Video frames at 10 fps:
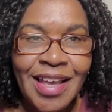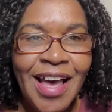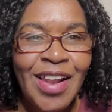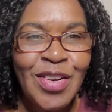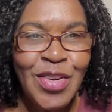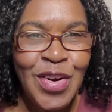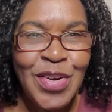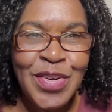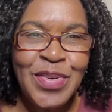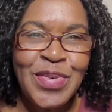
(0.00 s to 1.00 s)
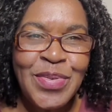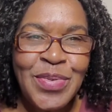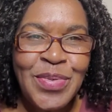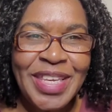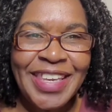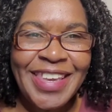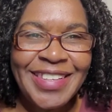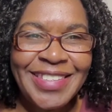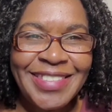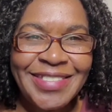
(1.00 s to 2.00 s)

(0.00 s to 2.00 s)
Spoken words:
a longer weekend.